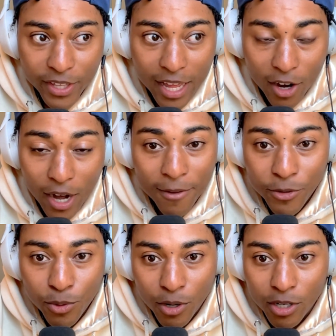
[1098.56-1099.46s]
I
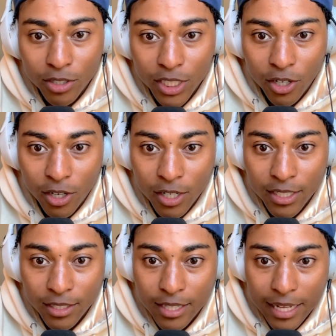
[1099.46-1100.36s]
knew early
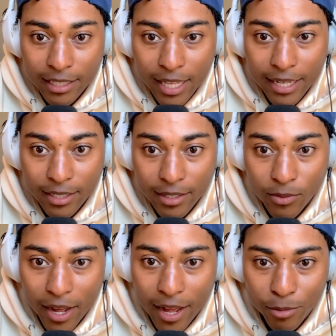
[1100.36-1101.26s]
on that like,
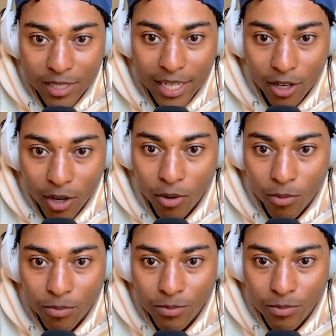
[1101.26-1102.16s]
I was like,
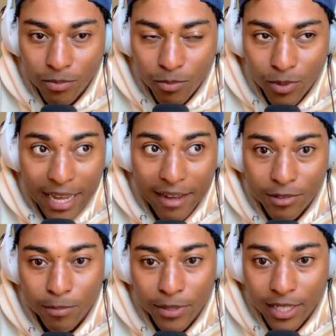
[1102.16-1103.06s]
oh, we
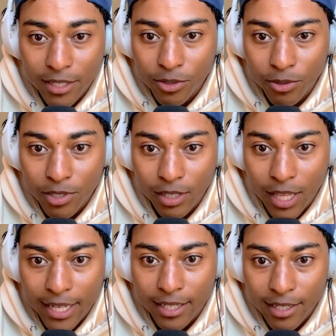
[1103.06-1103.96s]
have the potential to
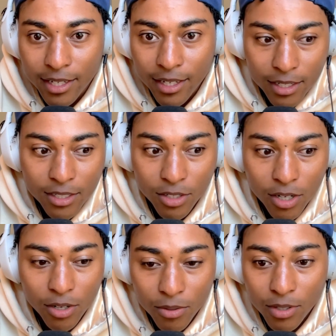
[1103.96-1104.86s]
like, you
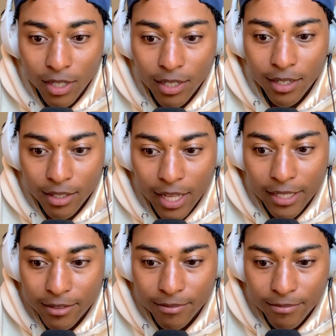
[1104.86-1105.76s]
know,
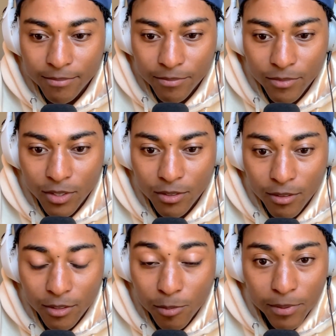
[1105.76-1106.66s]
like
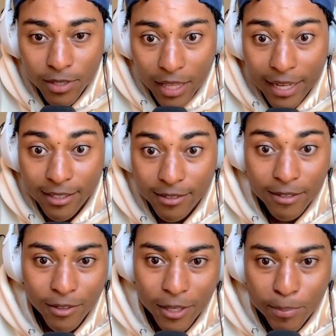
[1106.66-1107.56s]
spend like
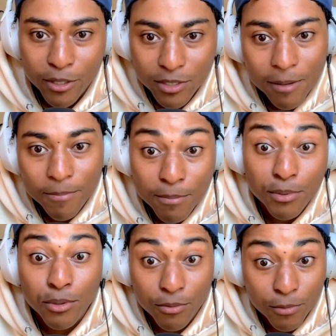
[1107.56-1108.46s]
build
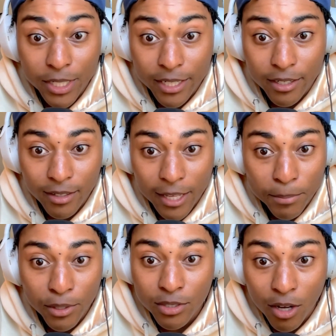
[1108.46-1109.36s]
something beautiful here,
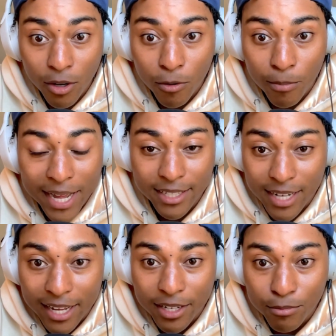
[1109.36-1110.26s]
like build a home. I
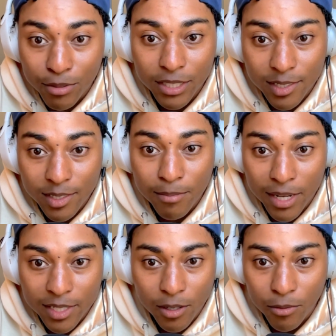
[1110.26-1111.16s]
could really see
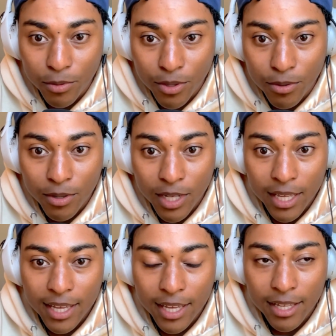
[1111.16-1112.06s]
myself with you.
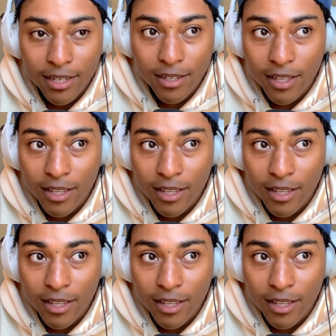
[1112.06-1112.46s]
And